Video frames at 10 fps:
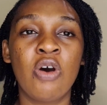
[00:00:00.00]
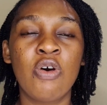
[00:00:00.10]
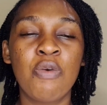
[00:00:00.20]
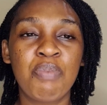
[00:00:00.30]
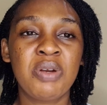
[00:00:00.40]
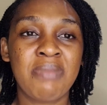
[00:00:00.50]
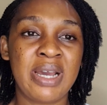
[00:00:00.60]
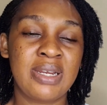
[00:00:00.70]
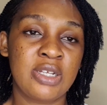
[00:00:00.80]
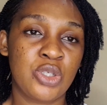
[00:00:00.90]

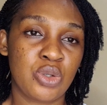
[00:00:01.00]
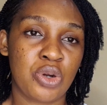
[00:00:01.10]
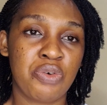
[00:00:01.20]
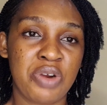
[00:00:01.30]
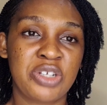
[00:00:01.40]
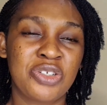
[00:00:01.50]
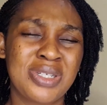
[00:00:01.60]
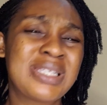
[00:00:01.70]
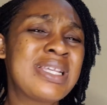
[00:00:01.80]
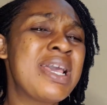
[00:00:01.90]
Open-minded to
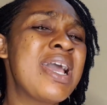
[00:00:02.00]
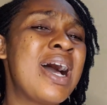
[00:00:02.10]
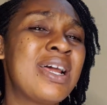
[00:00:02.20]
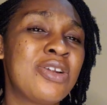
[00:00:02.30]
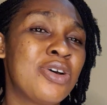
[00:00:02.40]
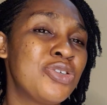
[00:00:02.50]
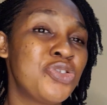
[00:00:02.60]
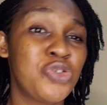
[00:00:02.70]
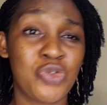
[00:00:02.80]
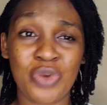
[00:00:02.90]
corrections. They are not
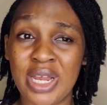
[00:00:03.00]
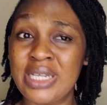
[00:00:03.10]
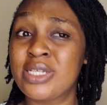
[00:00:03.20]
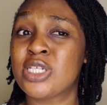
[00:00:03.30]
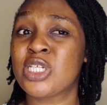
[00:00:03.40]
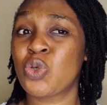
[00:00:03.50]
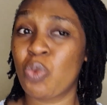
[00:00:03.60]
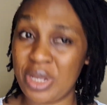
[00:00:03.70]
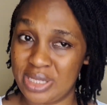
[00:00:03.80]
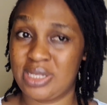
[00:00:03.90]
usually
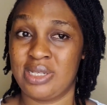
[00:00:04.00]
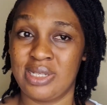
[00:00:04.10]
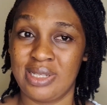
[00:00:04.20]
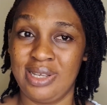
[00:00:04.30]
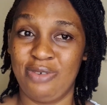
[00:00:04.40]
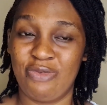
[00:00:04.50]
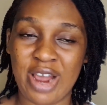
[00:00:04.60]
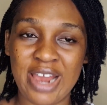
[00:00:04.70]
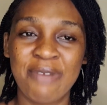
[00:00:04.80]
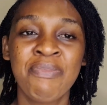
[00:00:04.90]
sweet,
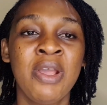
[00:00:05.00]
right?